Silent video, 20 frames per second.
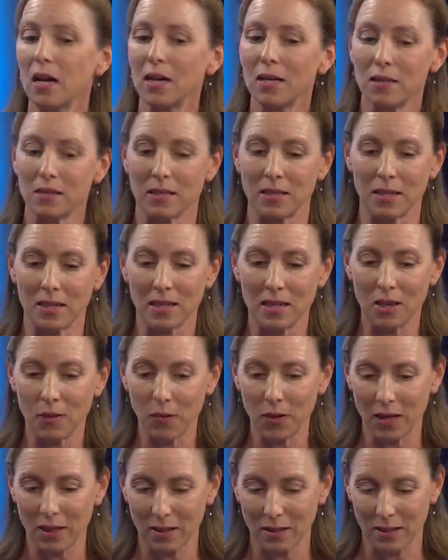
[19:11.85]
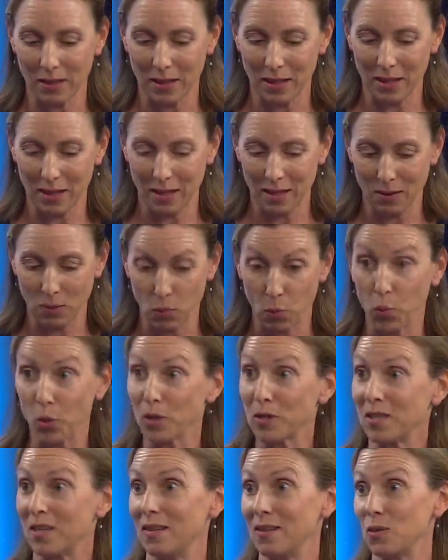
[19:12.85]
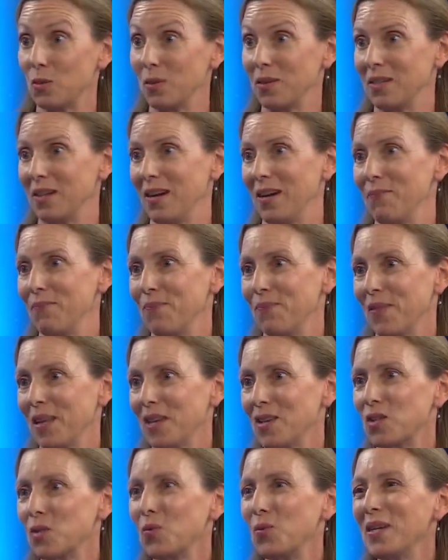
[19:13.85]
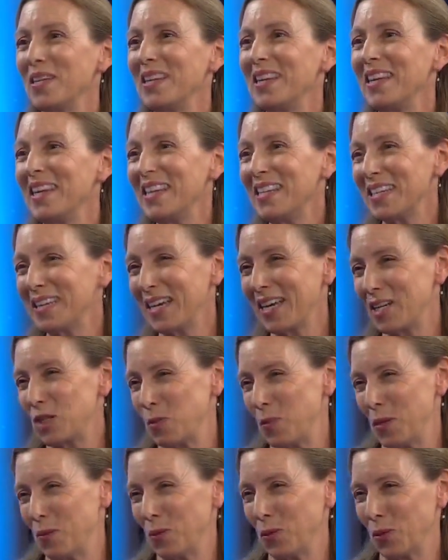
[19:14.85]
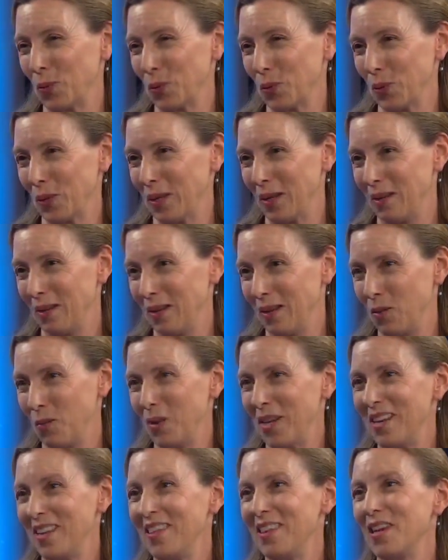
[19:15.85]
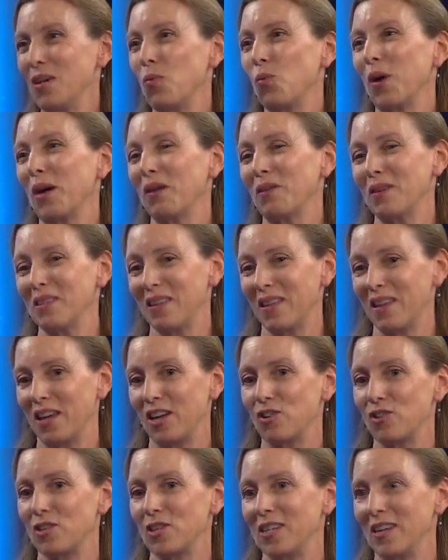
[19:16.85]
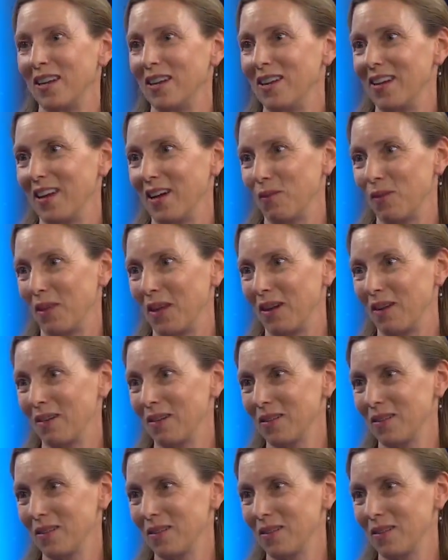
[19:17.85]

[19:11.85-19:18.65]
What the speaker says: significantly worsens with time. So we need to catch people early, and we need the awareness and the understanding out there.